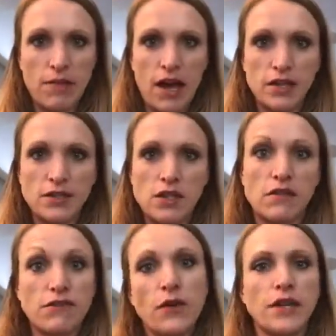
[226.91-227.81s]
back to the
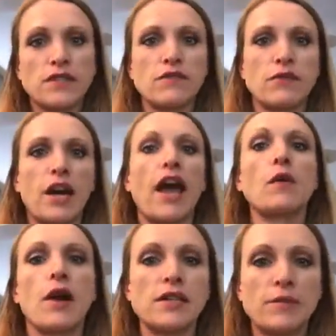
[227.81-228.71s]
focus of what I
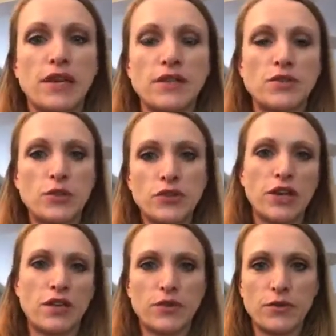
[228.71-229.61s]
want, because you
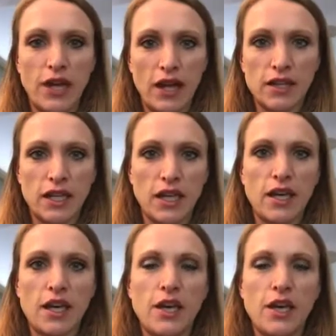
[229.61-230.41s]
create your reality.